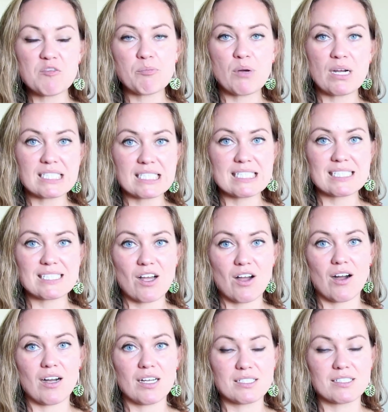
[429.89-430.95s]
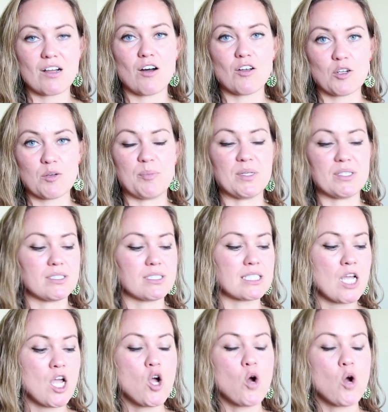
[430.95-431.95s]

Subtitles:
of presidents on dollar bills,